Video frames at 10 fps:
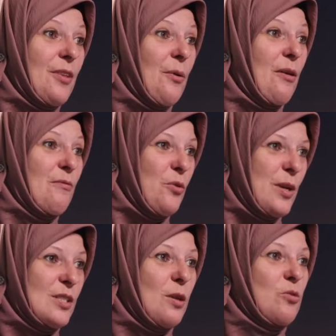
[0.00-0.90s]
have their own
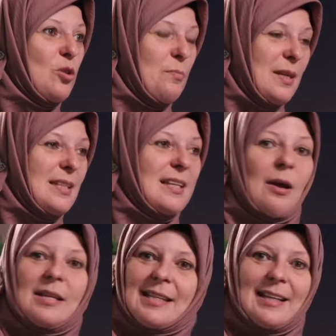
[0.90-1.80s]
voice. Social
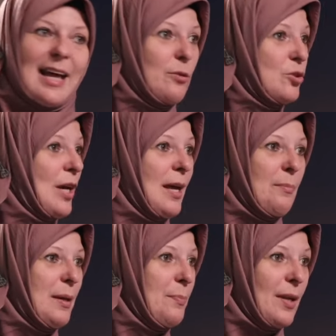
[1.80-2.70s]
media has allowed
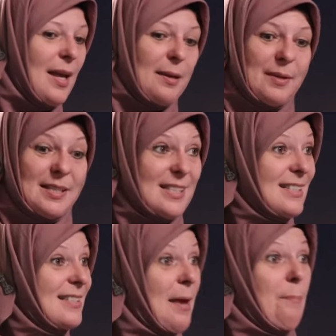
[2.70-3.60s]
people like me
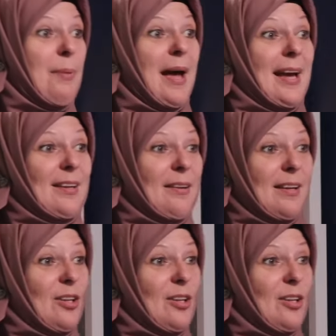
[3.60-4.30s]
to step back.